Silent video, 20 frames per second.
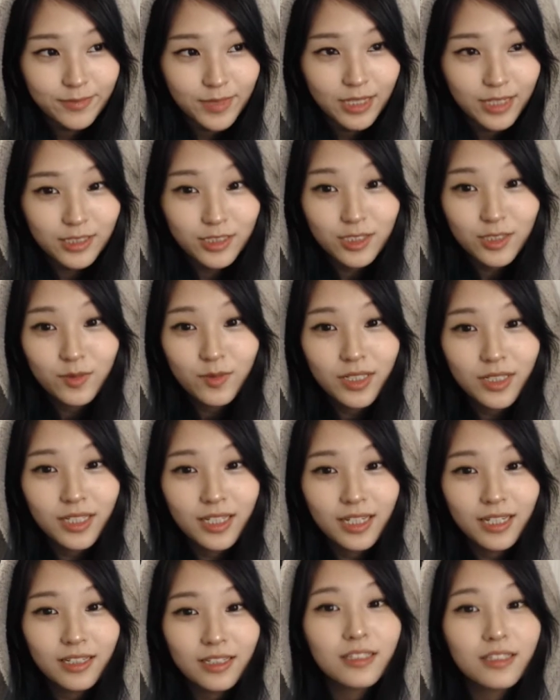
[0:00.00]
I just feel
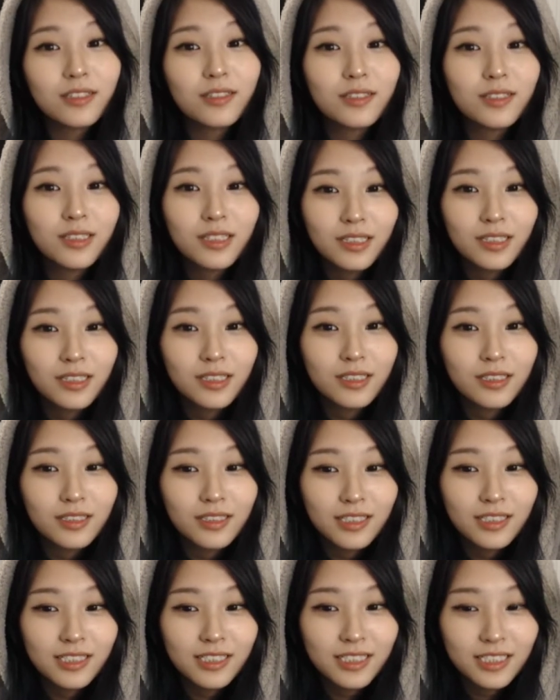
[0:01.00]
like
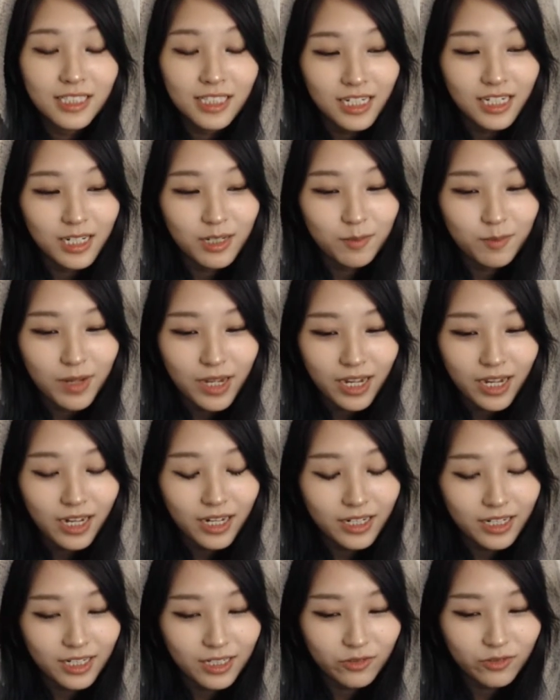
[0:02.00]
sitting back
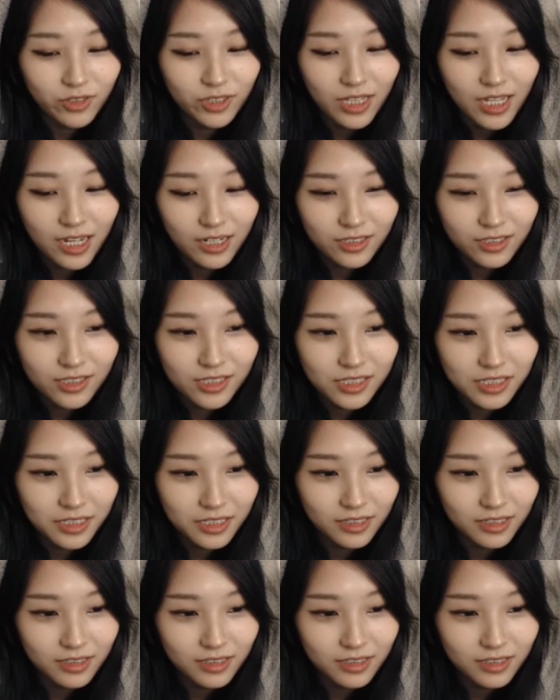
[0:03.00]
and relaxing.